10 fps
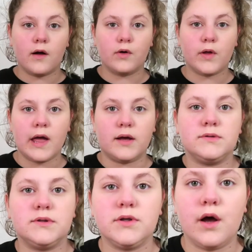
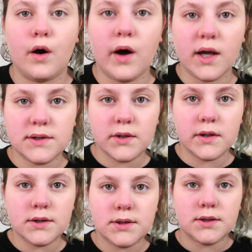Okay, so as you
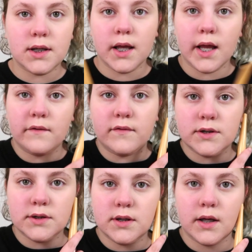can see, if
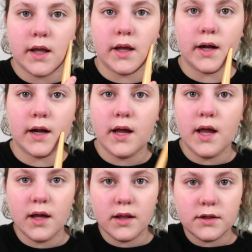you just look here,
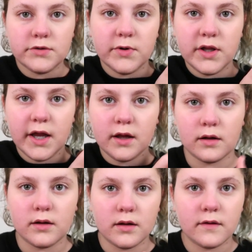it looks more like
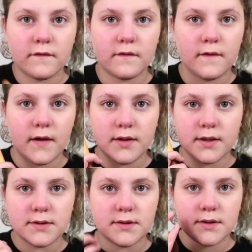oomph, and
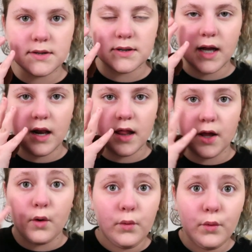this is kind of
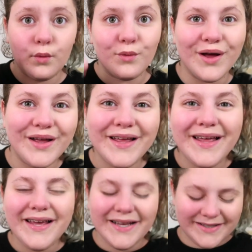like ooh.
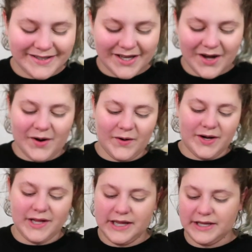
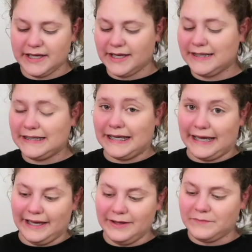So
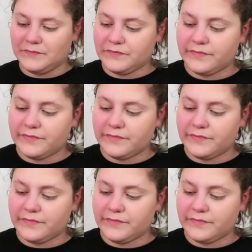yeah.